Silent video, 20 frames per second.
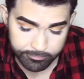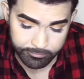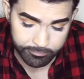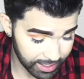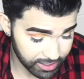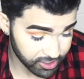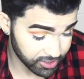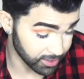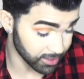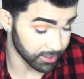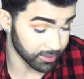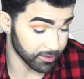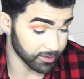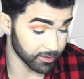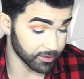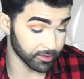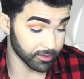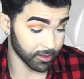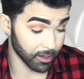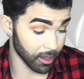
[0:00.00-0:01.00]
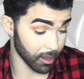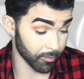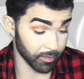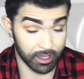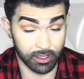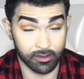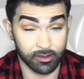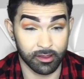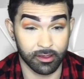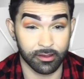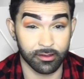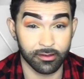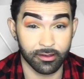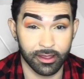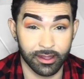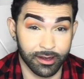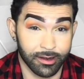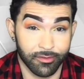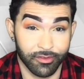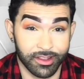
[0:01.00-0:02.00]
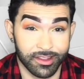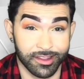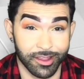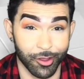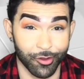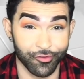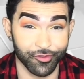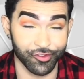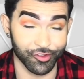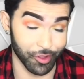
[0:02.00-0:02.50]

packaging is amazing in and of itself,